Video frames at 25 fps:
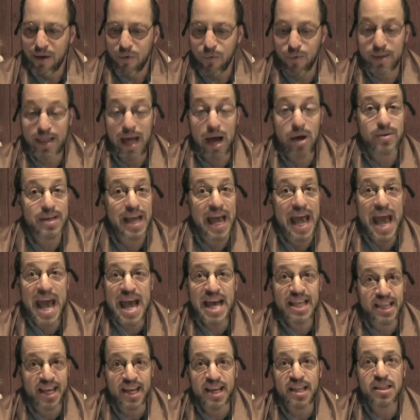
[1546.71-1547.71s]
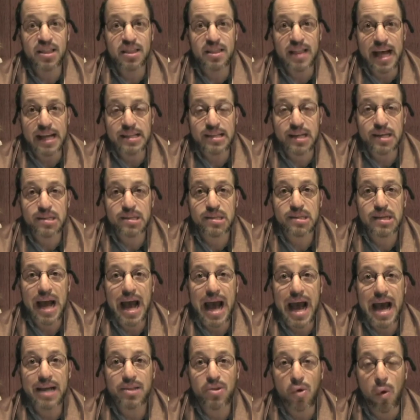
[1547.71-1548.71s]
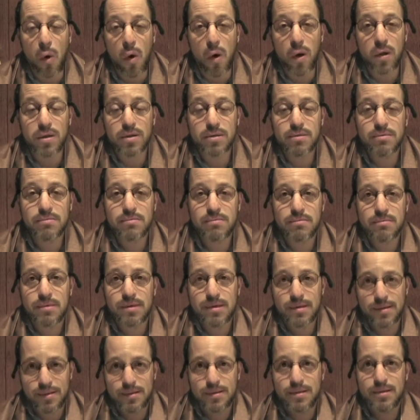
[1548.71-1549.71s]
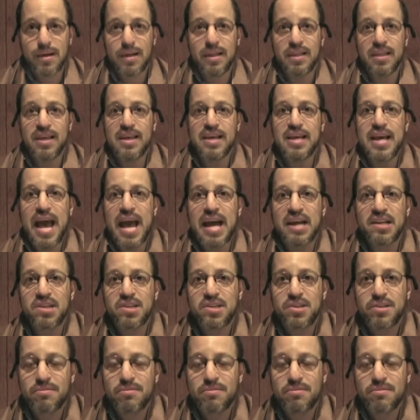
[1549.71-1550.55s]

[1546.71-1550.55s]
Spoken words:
without any lettuce at all. The end.